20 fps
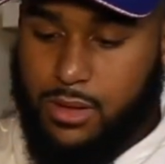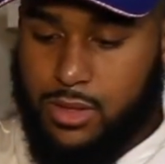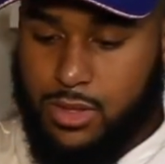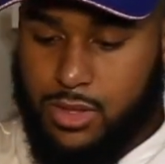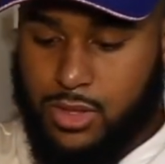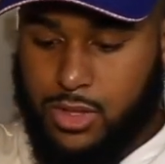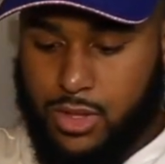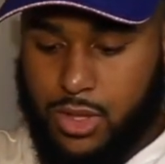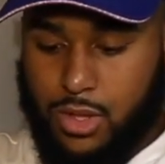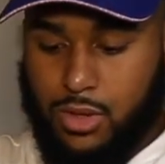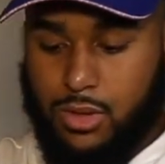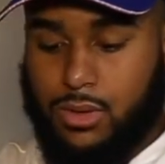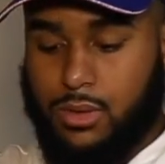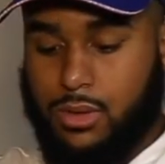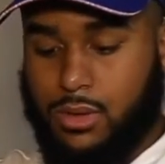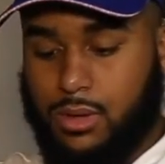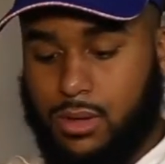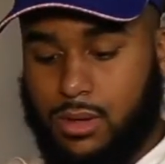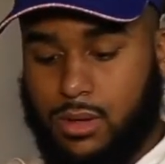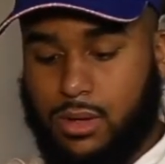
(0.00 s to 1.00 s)
So
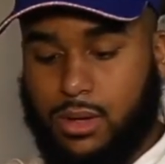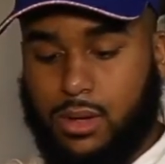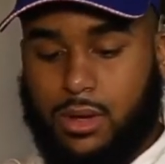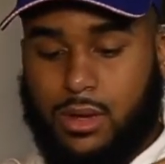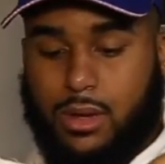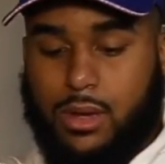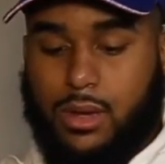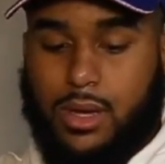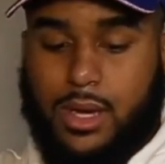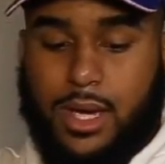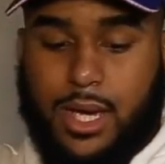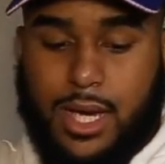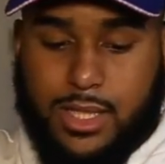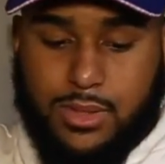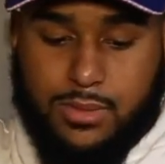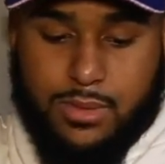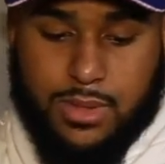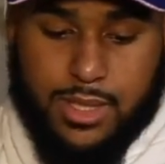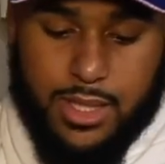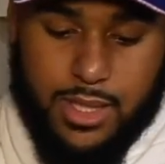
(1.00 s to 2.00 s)
as
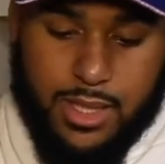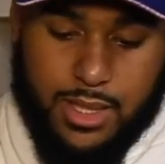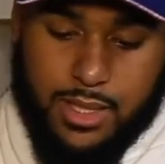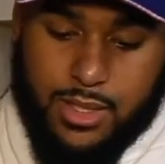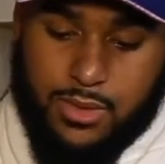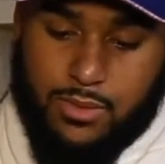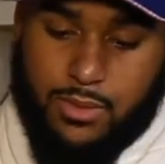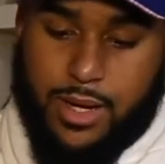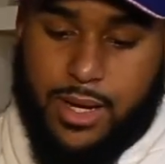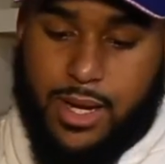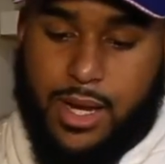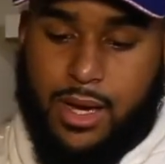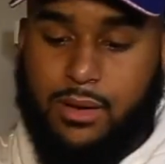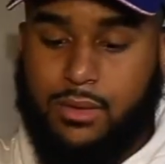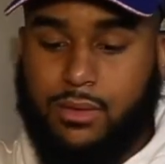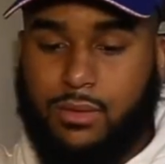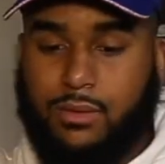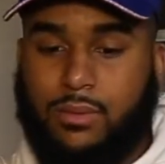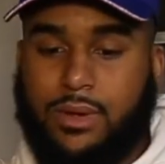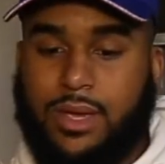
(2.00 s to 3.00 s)
we take these right
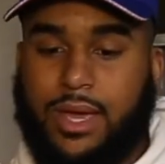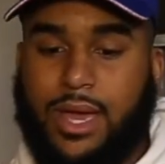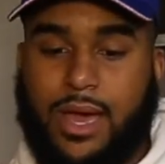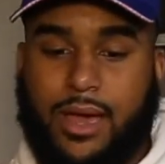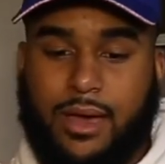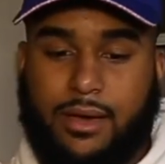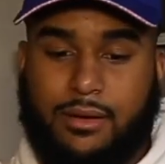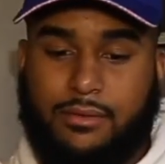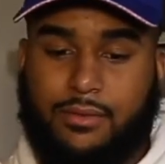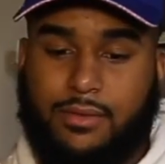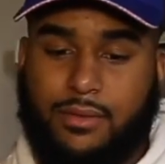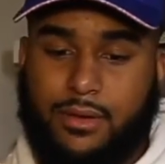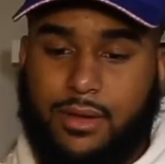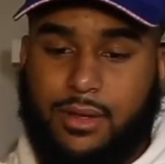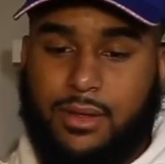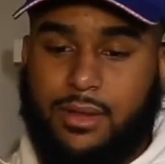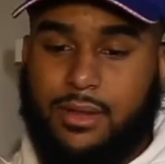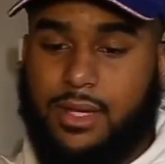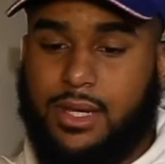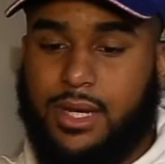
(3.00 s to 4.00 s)
out, we have
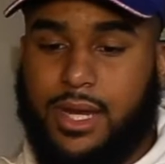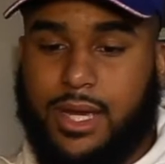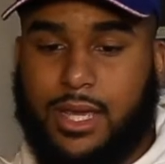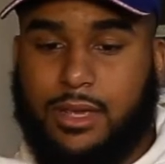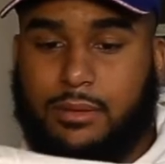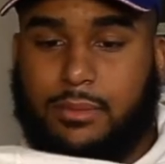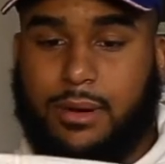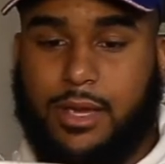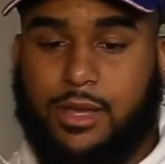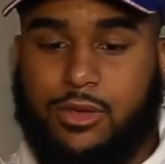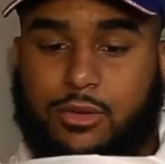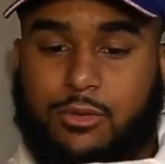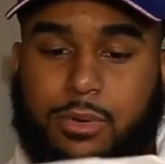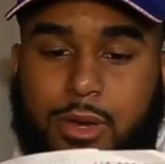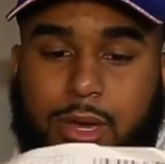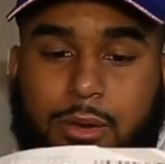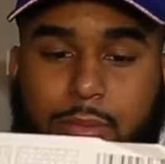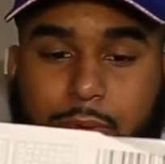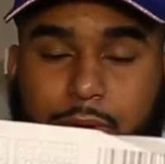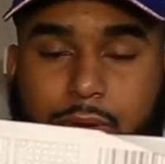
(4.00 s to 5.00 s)
the Nike by You
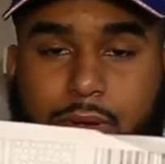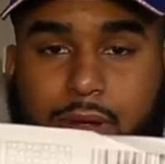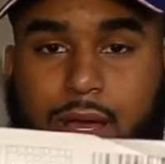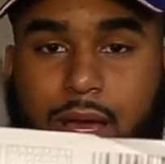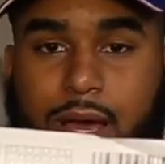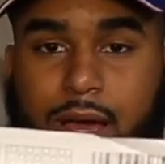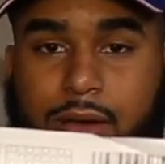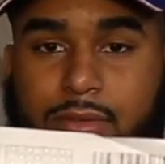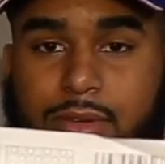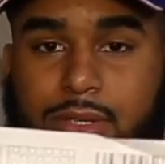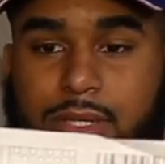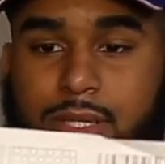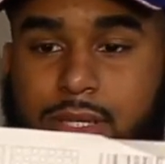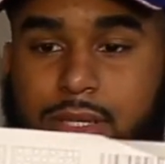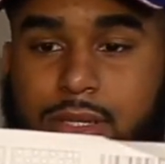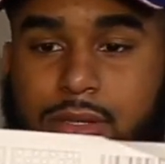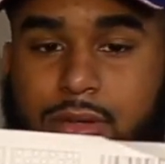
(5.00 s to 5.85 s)
paper. Obviously,